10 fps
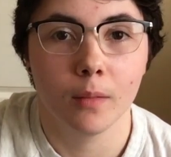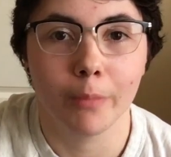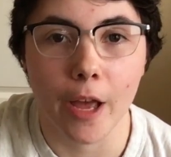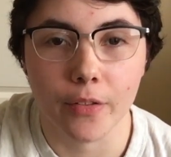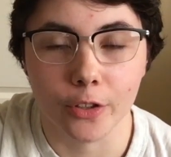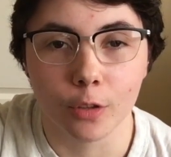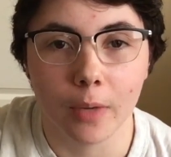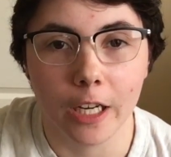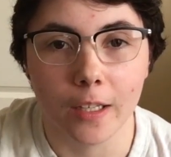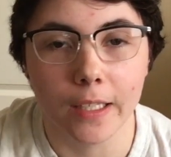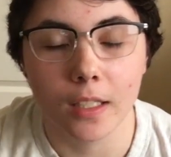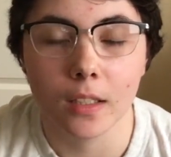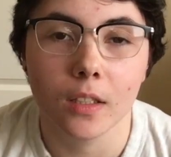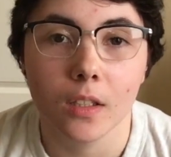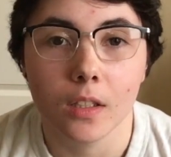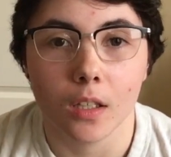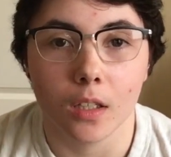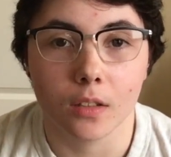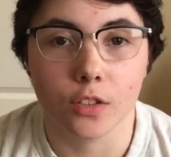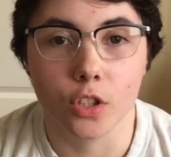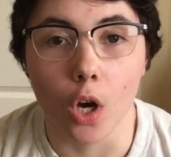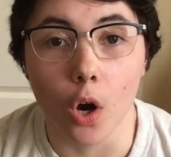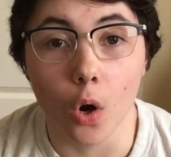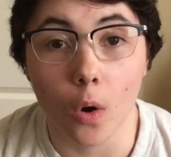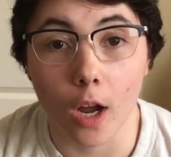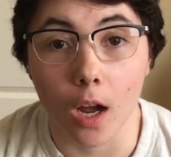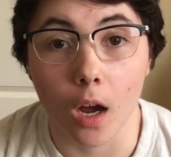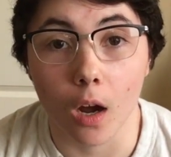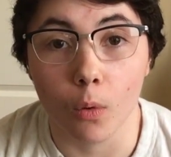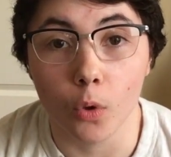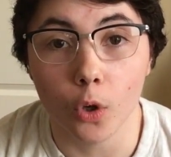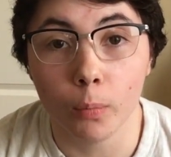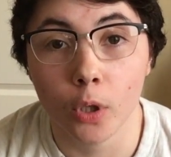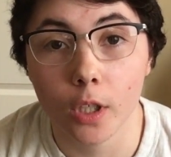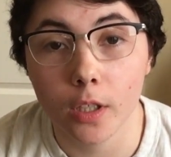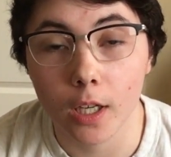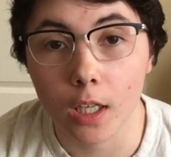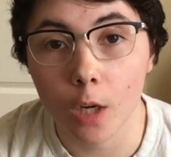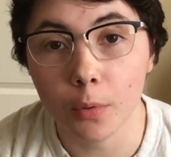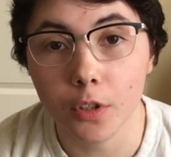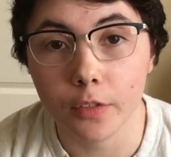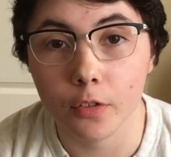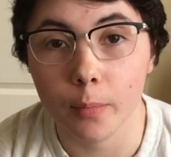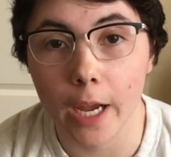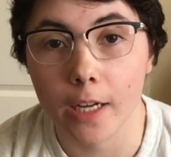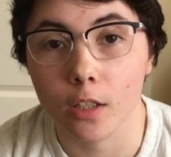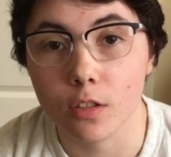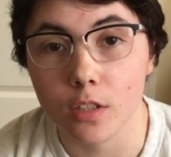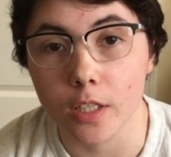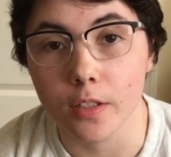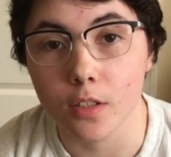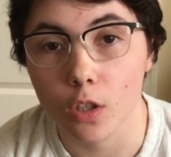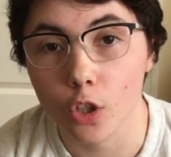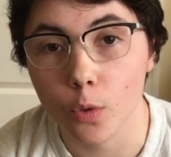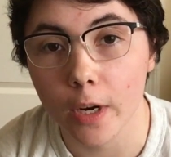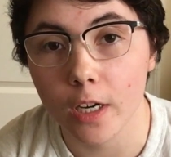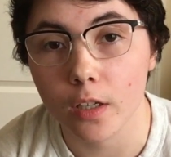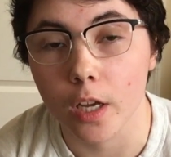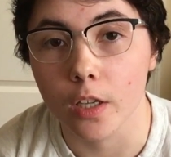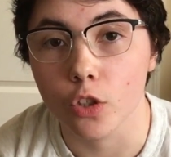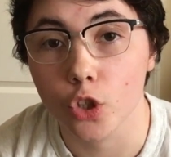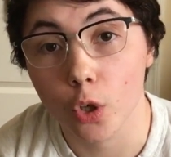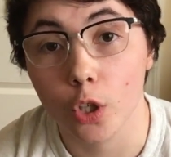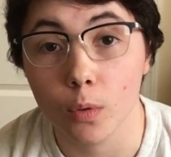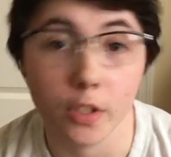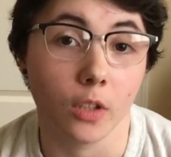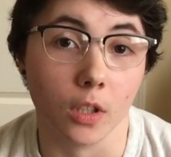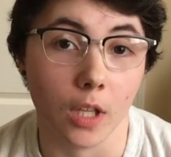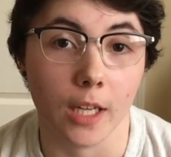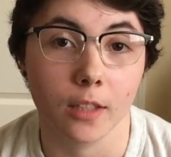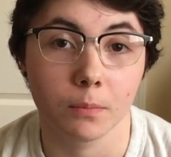bathroom area. So I will put a couple of different packers in these underwear and show you what they look like.